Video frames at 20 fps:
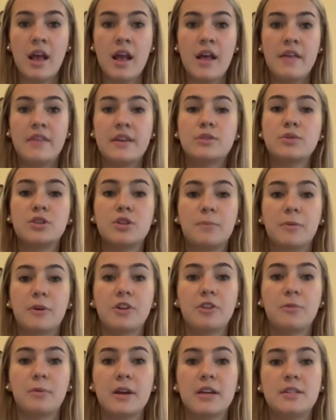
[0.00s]
This was the
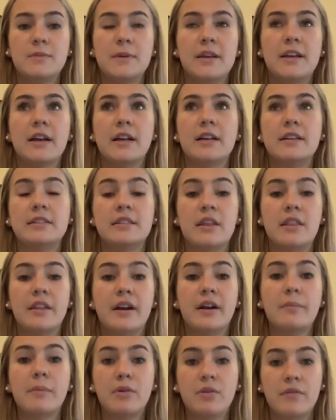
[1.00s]
birthplace because
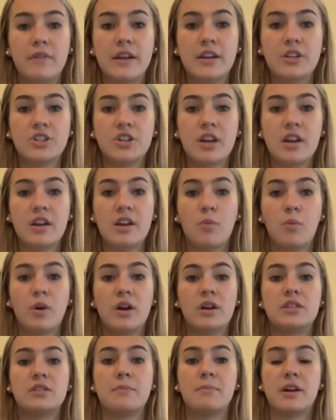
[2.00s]
their motivation
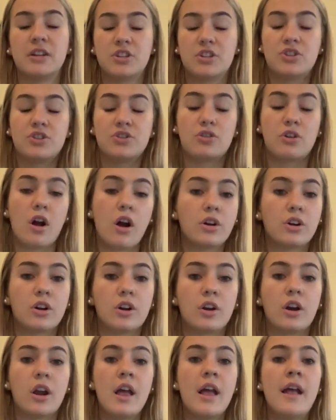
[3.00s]
was much
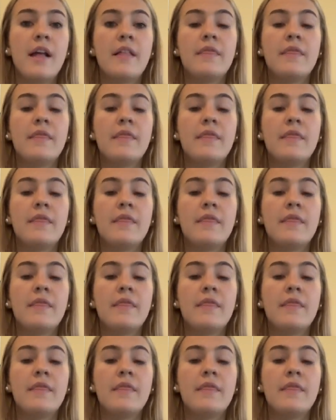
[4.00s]
stronger